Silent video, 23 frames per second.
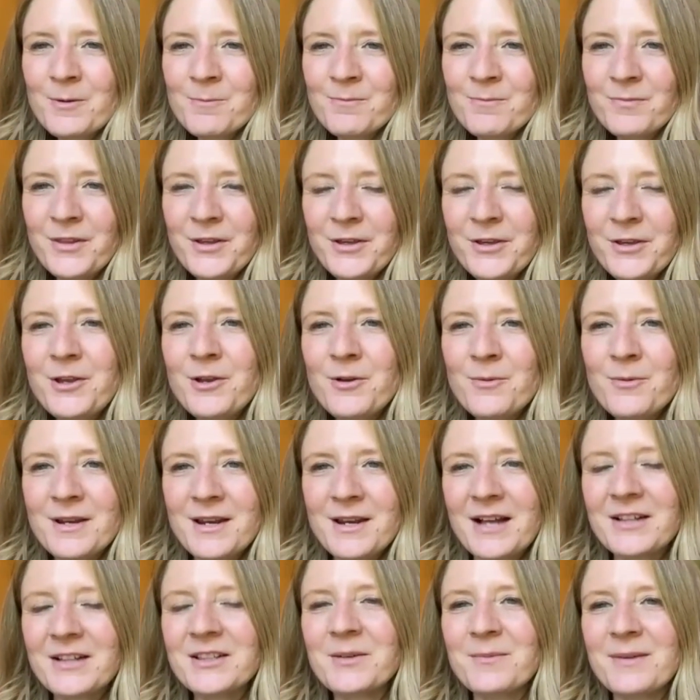the human
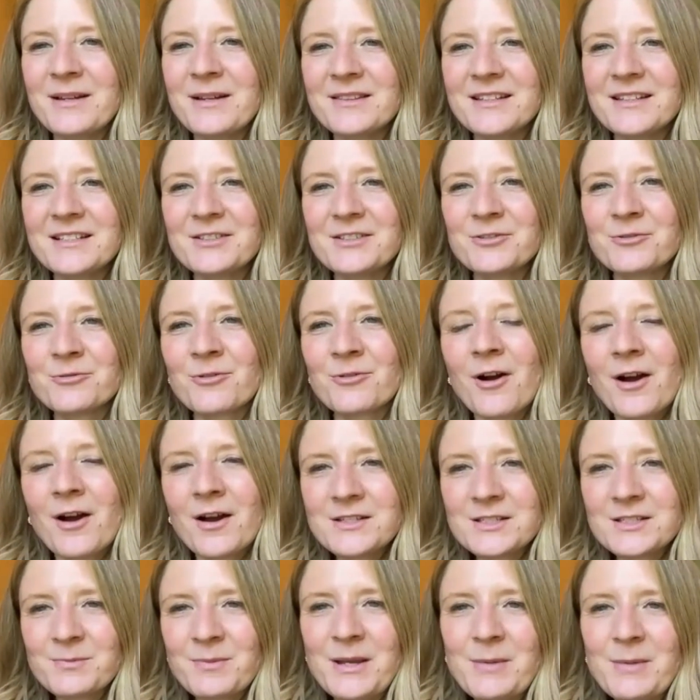element that
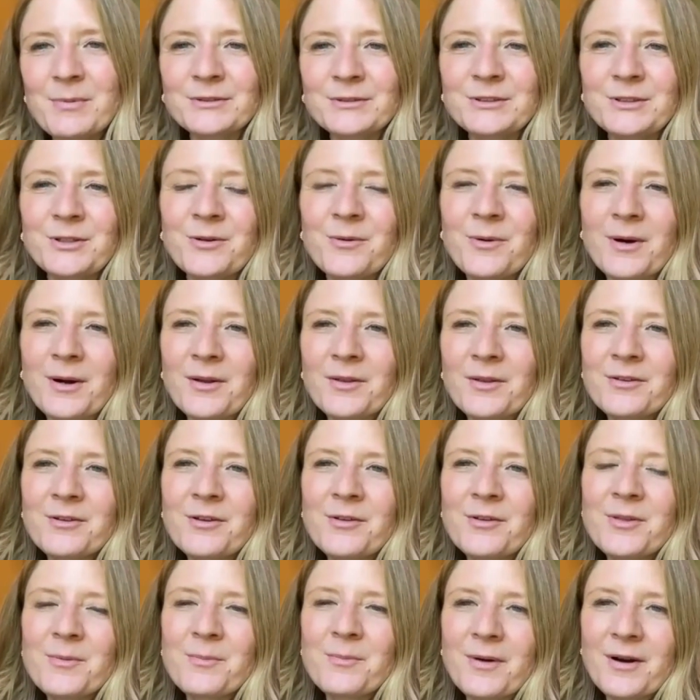draws people to
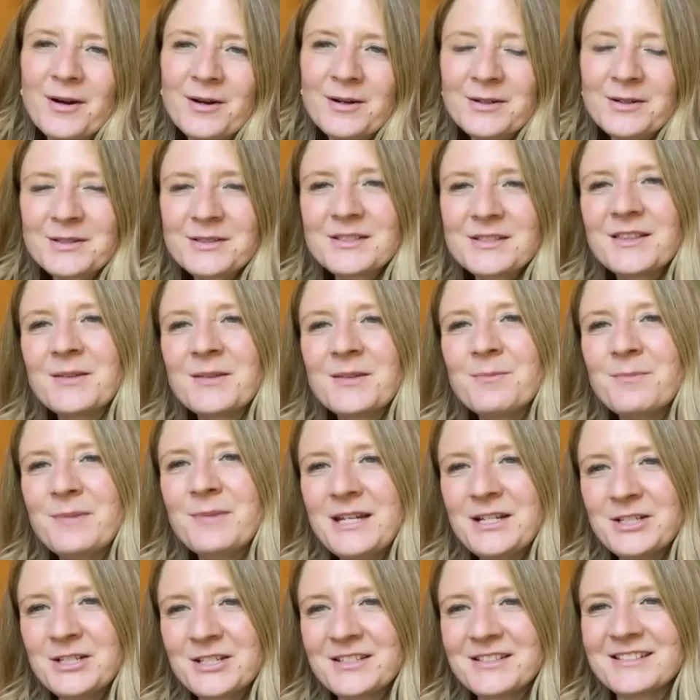the parks and the
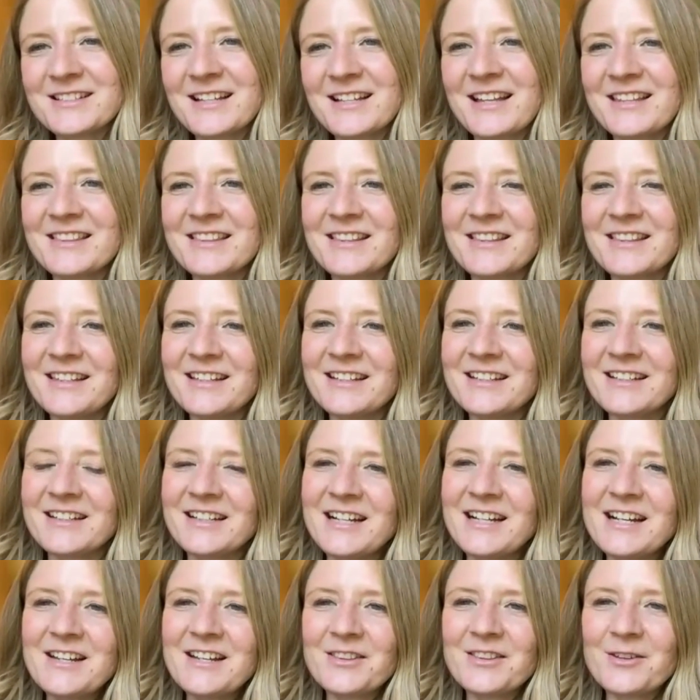beaches and
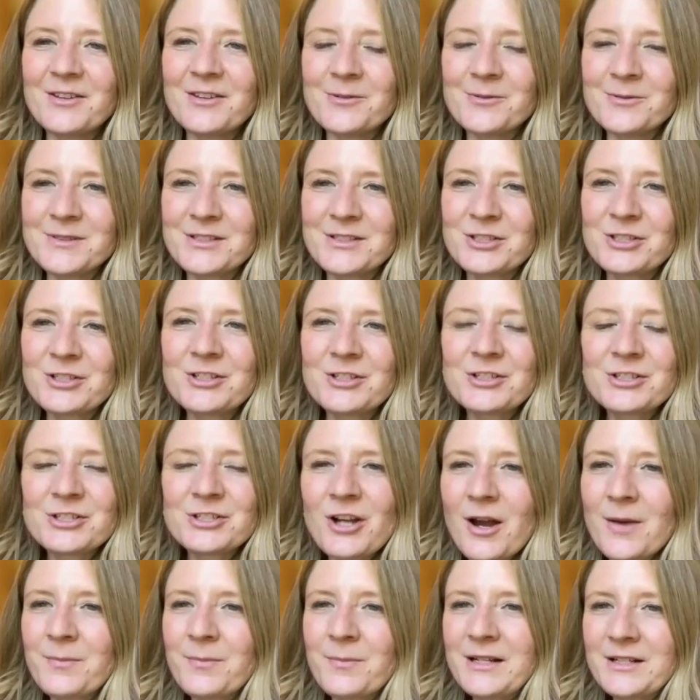those
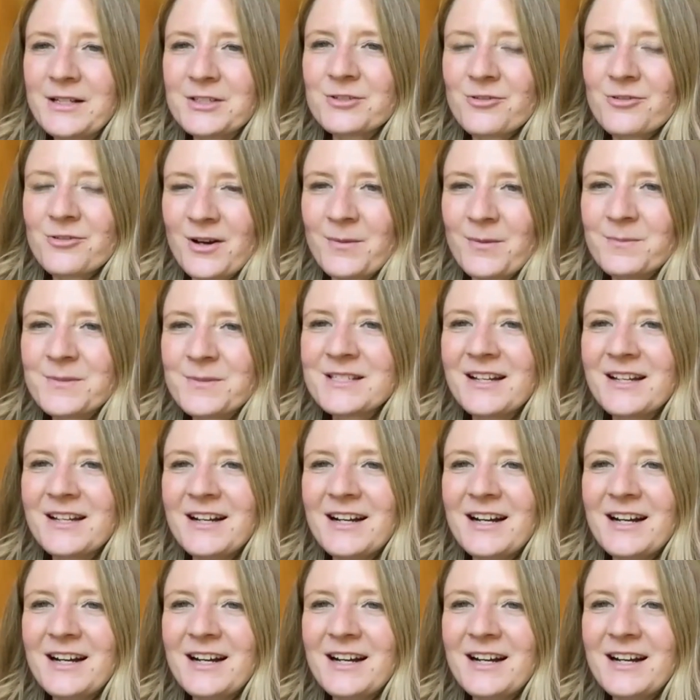shopping strips